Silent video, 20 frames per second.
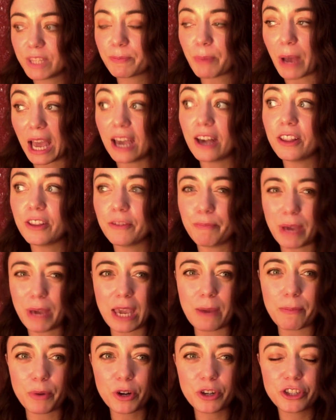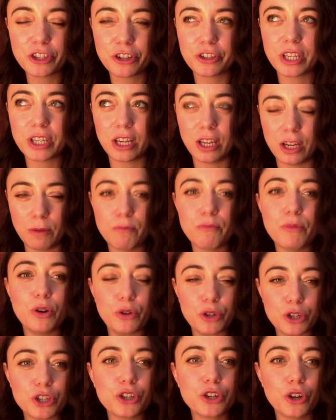pile of papers, there's like an
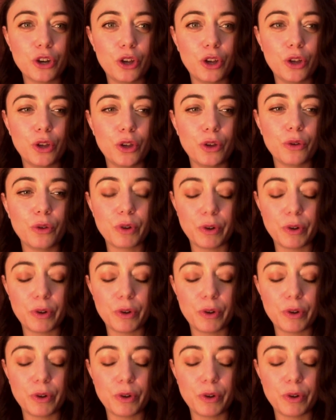emotional